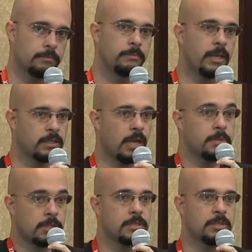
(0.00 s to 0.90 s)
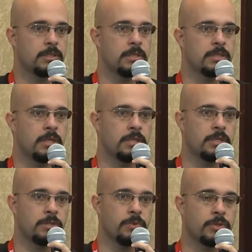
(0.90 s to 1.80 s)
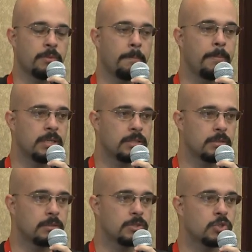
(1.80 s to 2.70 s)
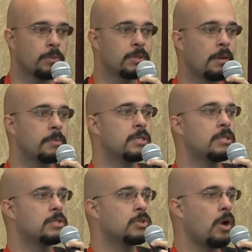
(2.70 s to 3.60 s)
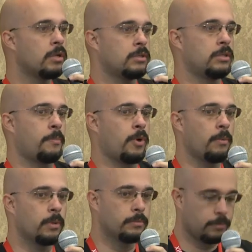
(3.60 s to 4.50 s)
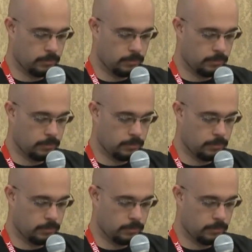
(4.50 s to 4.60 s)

many times is is the, the situation, but sometimes is not the problem.